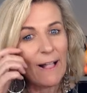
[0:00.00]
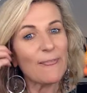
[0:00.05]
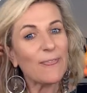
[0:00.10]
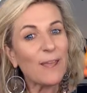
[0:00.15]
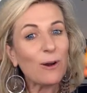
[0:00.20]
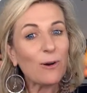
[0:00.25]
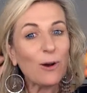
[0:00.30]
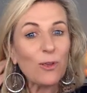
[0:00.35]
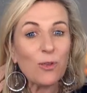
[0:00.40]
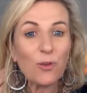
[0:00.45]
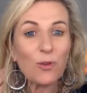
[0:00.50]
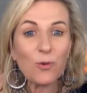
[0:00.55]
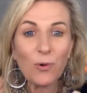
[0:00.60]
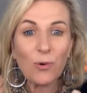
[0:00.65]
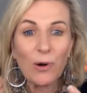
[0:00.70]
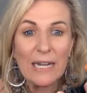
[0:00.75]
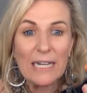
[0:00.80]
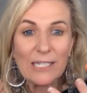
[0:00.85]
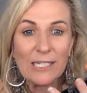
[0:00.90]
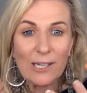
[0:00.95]
There are
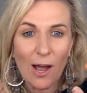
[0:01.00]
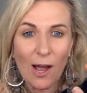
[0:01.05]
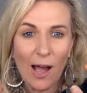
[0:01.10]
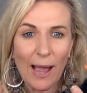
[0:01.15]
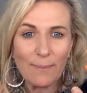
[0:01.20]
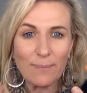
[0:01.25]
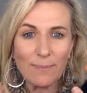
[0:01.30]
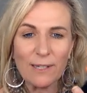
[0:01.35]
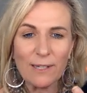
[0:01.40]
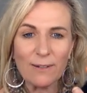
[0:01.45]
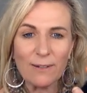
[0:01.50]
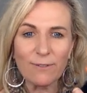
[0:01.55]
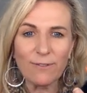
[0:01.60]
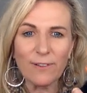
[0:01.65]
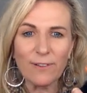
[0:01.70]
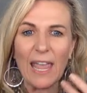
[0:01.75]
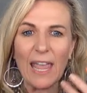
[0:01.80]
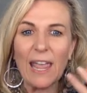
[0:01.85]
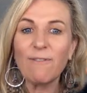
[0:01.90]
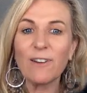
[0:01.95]
3 types of
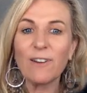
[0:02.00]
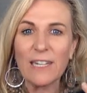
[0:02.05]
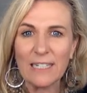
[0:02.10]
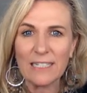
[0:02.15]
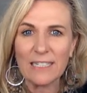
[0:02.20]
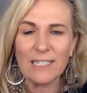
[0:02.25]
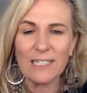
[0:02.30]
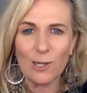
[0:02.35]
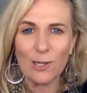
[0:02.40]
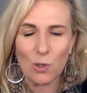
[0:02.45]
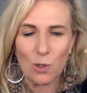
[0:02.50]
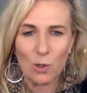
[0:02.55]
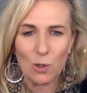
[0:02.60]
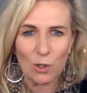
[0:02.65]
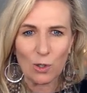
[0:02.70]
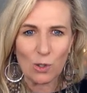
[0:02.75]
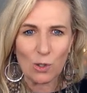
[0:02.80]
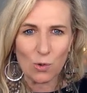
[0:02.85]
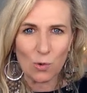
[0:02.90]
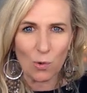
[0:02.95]
evidence that you
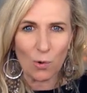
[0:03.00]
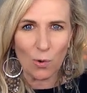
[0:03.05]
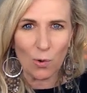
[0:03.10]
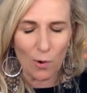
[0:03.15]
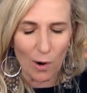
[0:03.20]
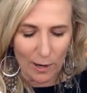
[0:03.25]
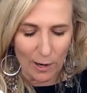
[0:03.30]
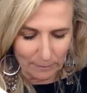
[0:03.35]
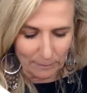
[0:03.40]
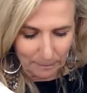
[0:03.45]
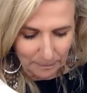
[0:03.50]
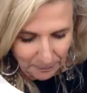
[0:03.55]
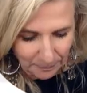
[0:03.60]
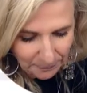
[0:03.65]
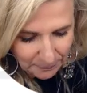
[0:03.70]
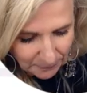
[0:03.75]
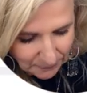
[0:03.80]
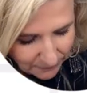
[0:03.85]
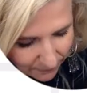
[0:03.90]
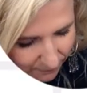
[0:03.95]
can draw on.
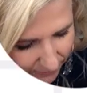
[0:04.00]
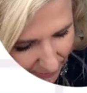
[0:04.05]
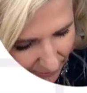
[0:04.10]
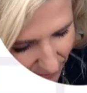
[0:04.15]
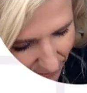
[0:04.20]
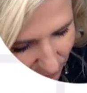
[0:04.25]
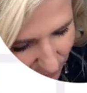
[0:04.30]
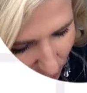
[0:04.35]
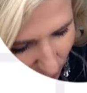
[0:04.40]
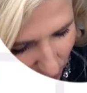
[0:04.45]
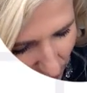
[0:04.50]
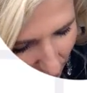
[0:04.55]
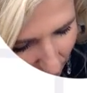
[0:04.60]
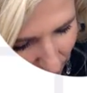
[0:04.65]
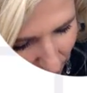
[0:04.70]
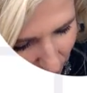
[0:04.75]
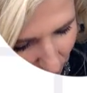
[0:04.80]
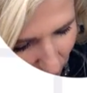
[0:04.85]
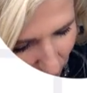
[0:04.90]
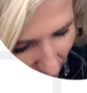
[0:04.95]
So
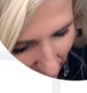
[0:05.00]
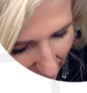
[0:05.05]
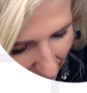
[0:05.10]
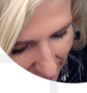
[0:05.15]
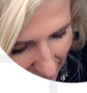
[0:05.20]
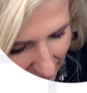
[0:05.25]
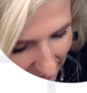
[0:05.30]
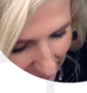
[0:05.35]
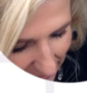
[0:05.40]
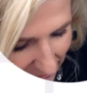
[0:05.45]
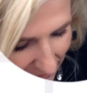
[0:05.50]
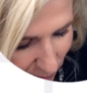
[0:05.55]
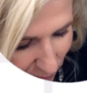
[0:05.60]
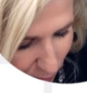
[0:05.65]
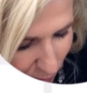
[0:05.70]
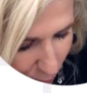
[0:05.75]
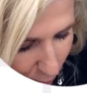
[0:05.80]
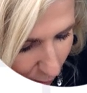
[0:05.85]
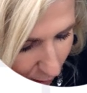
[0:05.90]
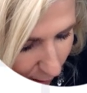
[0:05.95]
number 1
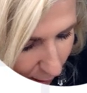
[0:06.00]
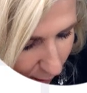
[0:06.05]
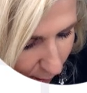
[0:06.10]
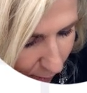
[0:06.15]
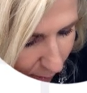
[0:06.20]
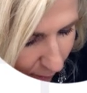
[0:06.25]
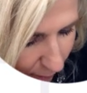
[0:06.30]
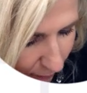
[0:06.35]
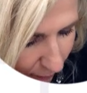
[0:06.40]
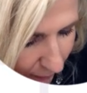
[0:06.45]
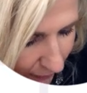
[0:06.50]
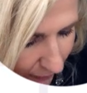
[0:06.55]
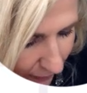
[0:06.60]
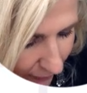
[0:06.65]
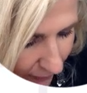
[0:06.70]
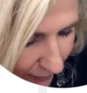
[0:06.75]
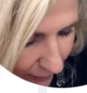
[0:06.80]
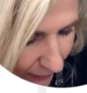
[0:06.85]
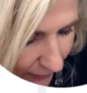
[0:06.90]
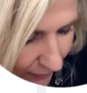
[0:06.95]
is your own.
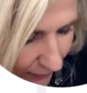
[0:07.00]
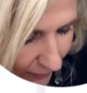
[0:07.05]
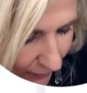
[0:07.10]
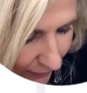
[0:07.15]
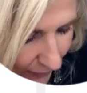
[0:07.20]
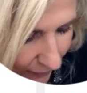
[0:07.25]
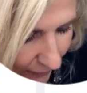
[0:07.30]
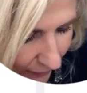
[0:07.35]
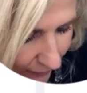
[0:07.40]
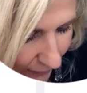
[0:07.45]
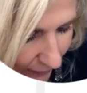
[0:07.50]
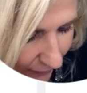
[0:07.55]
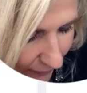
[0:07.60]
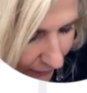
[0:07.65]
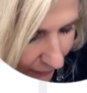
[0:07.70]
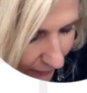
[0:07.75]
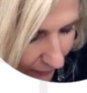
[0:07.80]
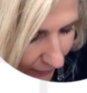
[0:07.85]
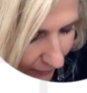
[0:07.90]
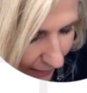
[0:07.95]

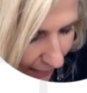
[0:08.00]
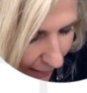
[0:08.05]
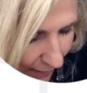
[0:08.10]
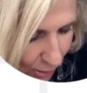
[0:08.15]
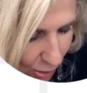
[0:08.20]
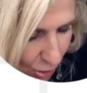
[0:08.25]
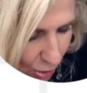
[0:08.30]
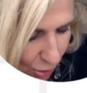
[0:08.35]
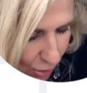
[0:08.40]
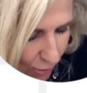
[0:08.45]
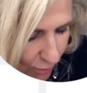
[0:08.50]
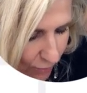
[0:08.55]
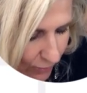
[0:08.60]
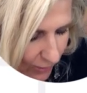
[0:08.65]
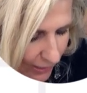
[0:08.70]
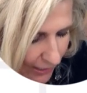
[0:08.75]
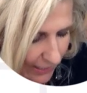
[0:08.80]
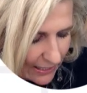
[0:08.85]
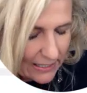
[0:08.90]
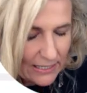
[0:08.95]
Now, the truth
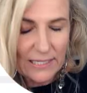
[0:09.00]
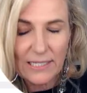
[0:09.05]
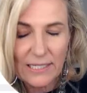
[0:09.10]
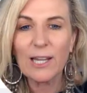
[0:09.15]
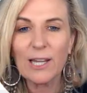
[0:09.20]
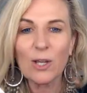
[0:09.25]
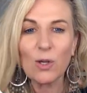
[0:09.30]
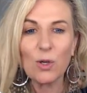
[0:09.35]
is,